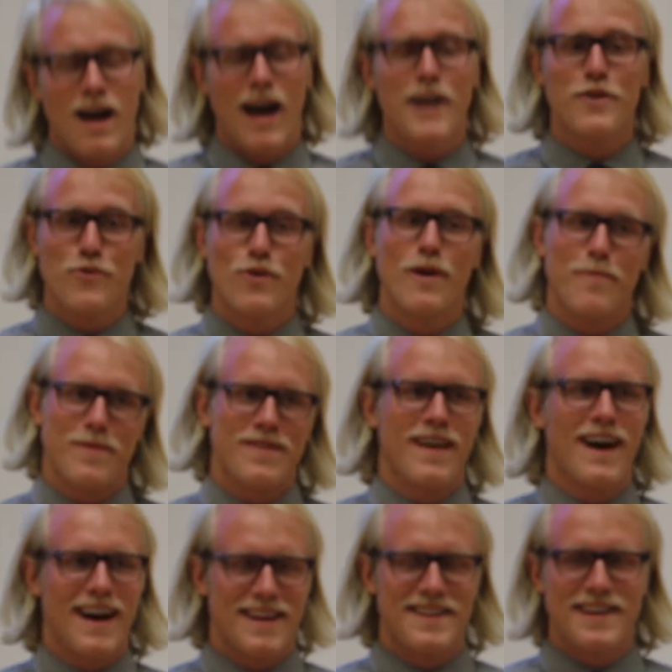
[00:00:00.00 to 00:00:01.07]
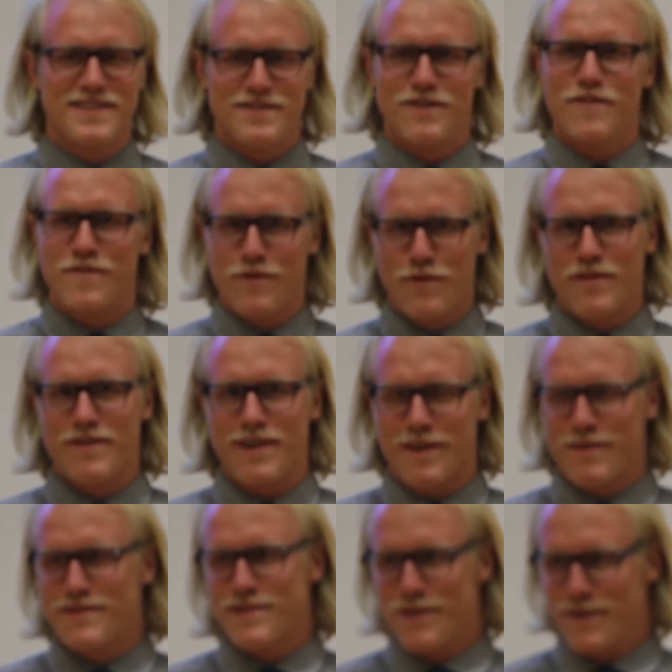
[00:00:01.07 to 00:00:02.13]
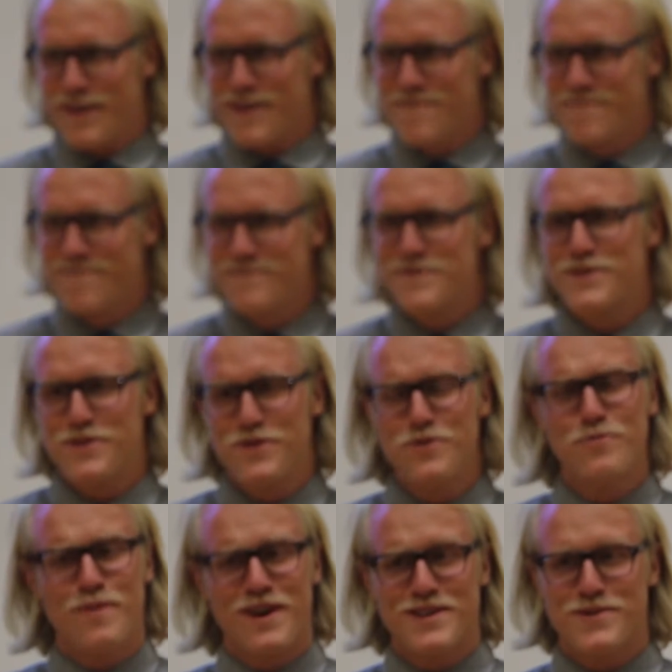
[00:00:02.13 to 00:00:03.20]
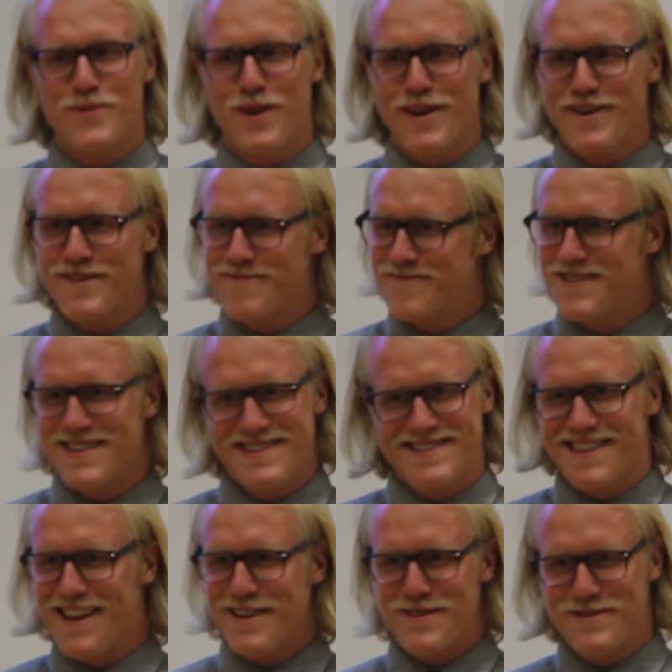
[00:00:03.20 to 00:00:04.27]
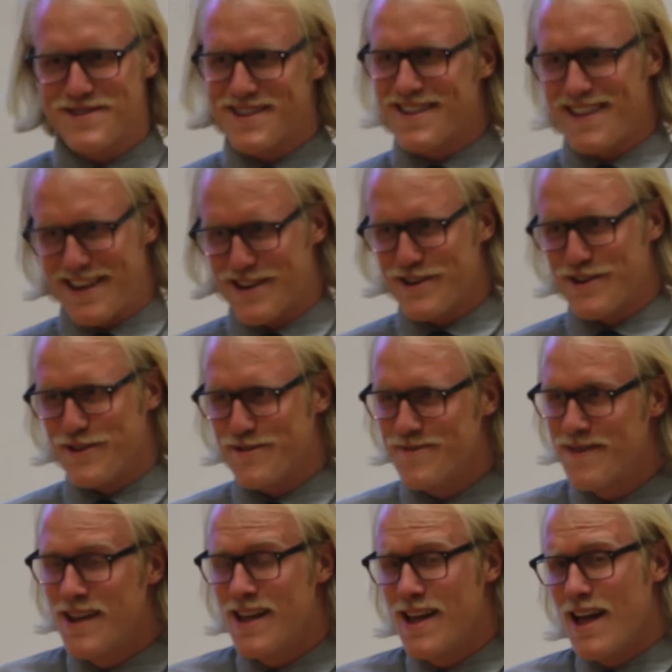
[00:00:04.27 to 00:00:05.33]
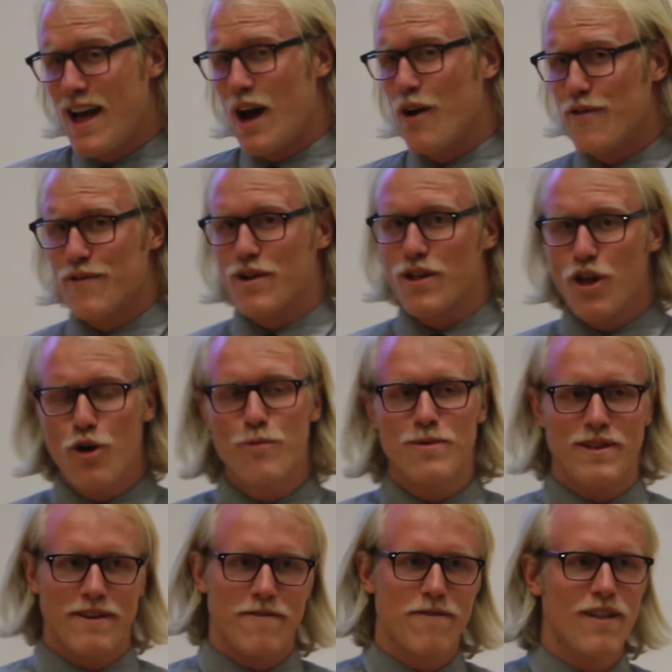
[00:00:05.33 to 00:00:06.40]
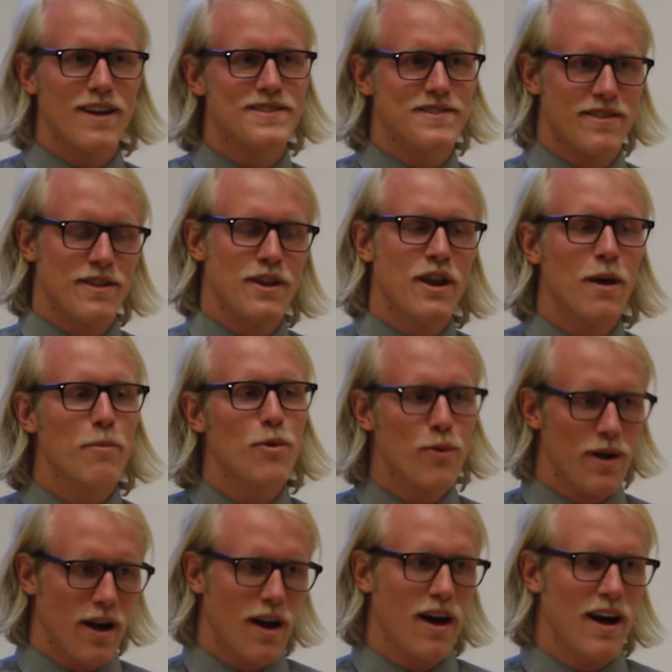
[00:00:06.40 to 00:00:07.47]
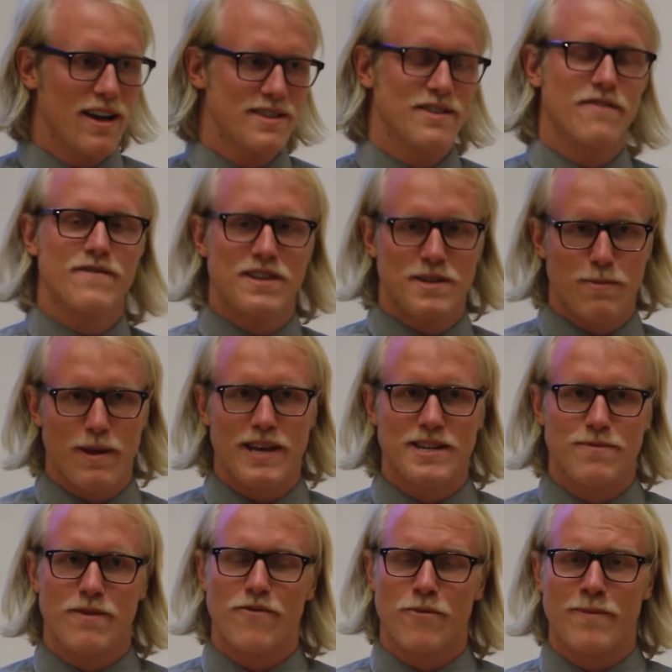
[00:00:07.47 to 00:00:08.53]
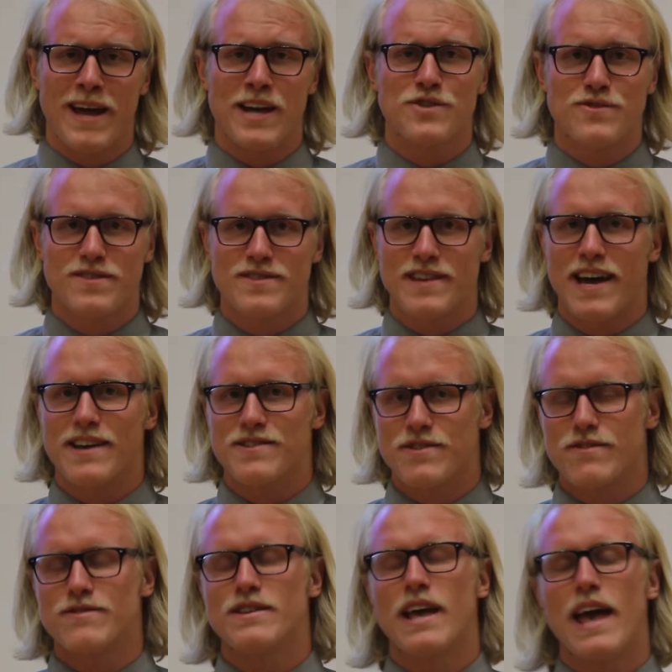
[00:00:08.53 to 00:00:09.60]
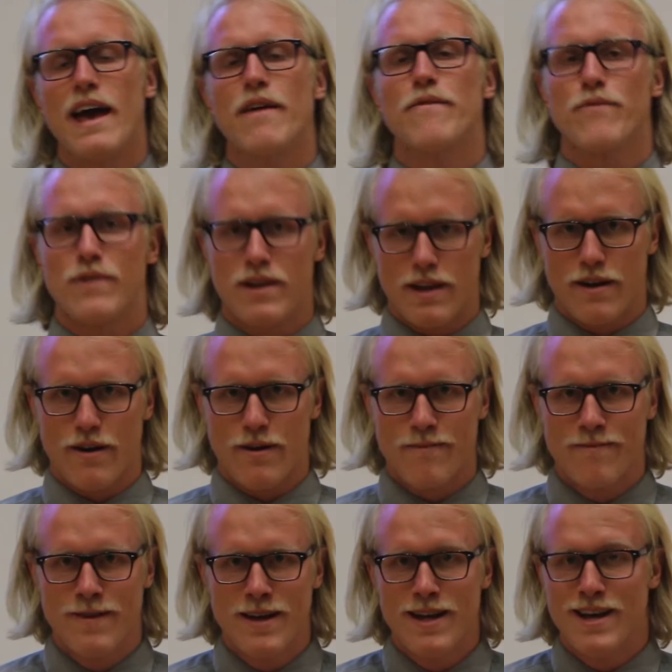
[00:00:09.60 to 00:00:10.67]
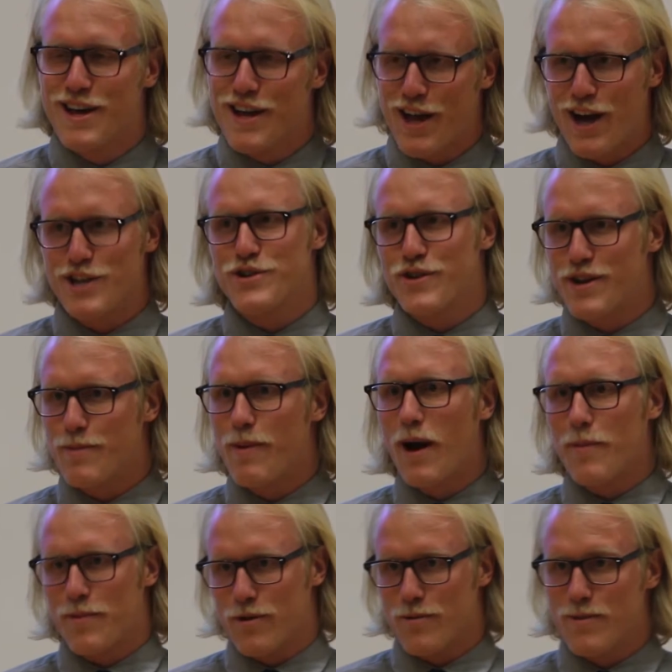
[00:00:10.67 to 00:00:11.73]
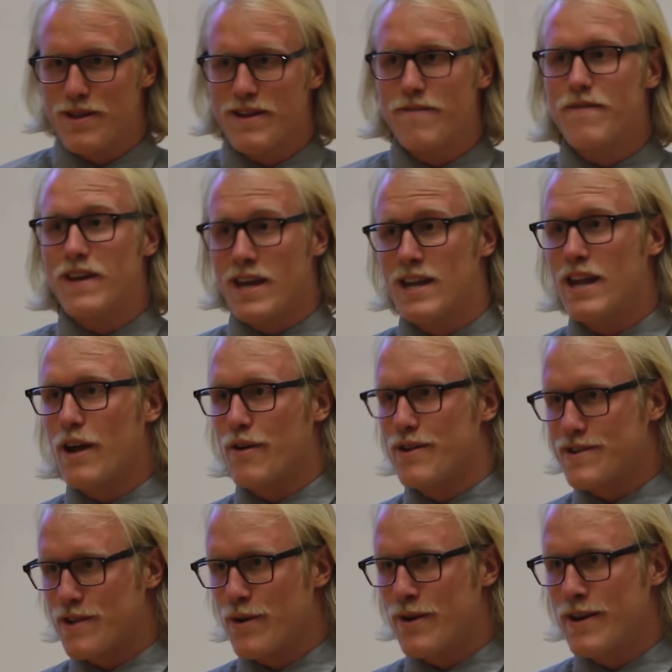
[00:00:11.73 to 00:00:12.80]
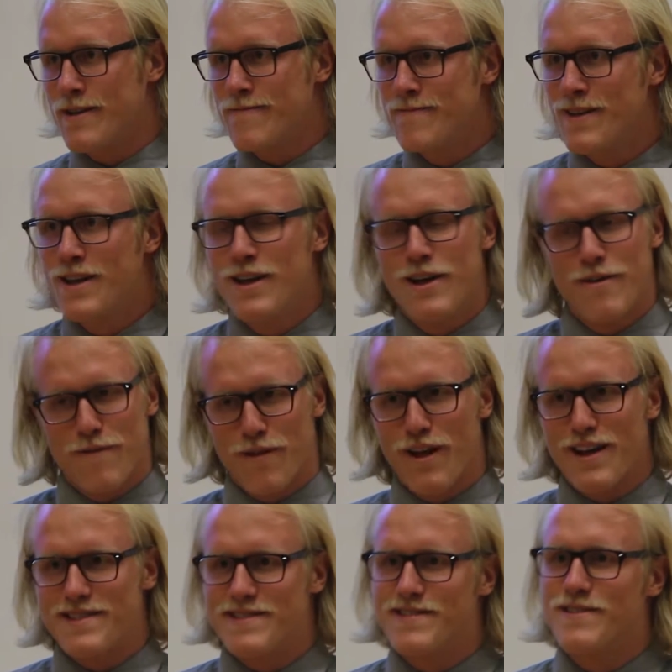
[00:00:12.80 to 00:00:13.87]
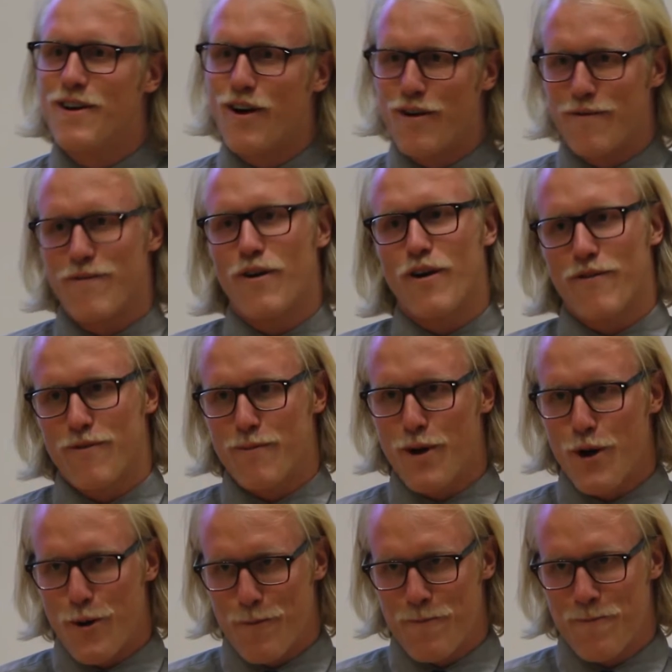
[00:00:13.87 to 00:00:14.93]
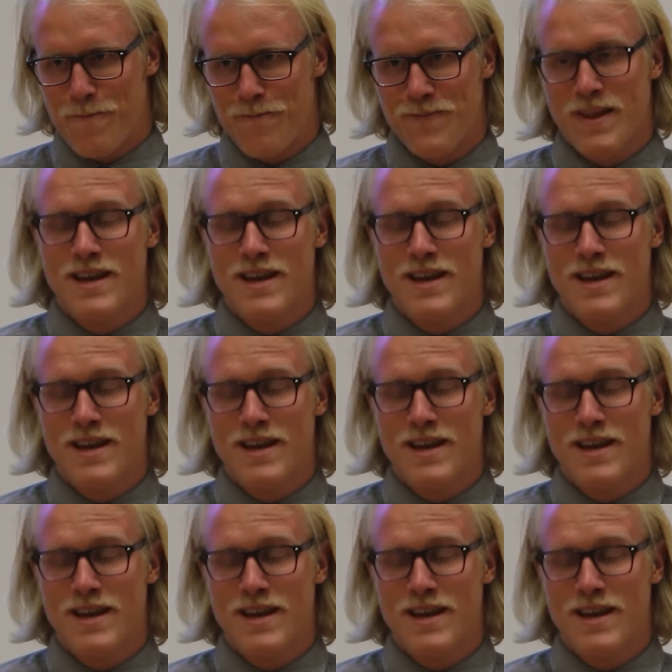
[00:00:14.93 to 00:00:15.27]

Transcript: I grew up in the high desert of northern Arizona. Too much water is not usually the issue. However, globally, floods are the #1 cause of displacement from natural disasters every year. Contrary to popular belief in Arizona, floods aren't far from home.